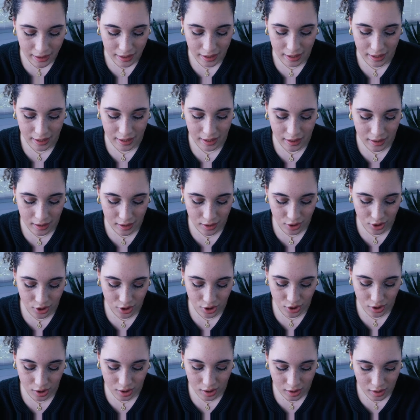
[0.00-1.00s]
And
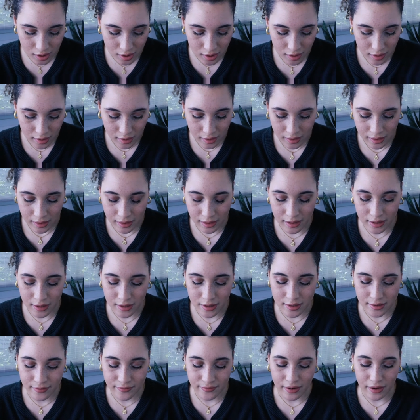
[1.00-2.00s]
next
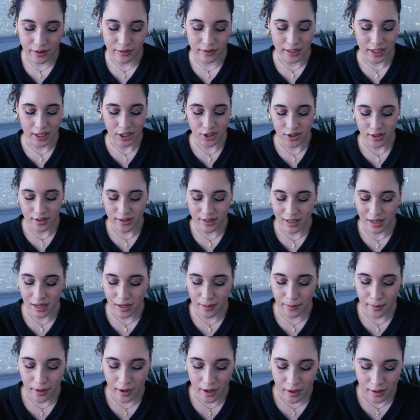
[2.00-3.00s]
is foundations that
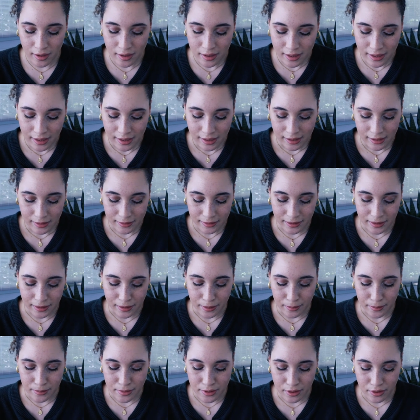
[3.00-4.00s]
I bought.
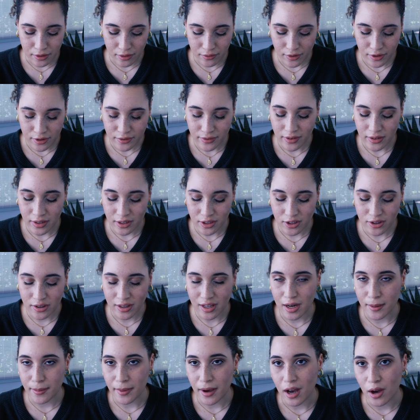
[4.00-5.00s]
Um, so the first foundation
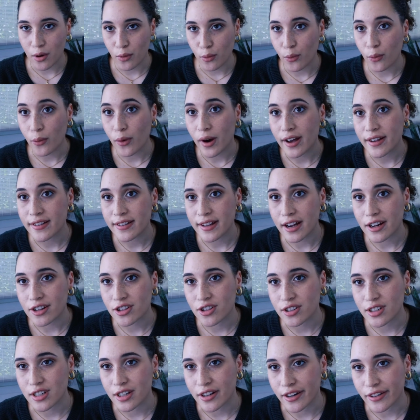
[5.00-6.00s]
that I bought was
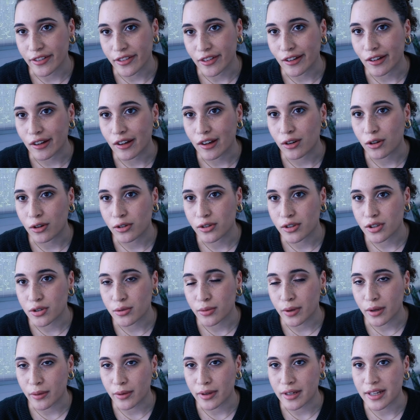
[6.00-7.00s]
actually during the Ulta
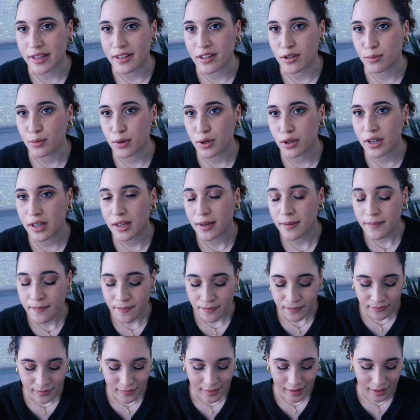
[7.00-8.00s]
21 Days of Beauty.
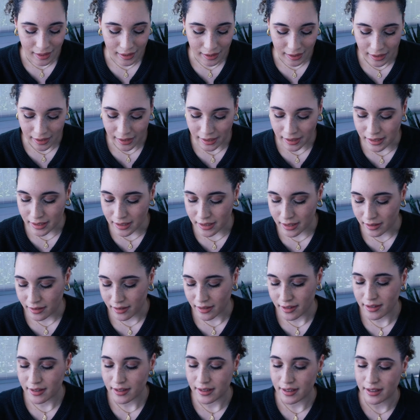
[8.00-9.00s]
And
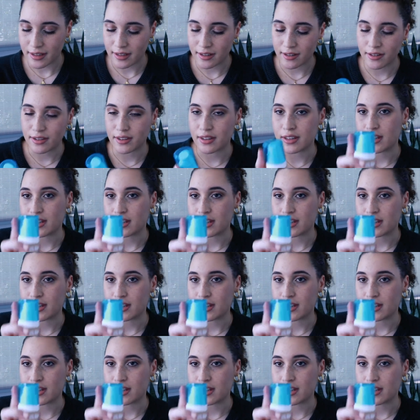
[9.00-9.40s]
this is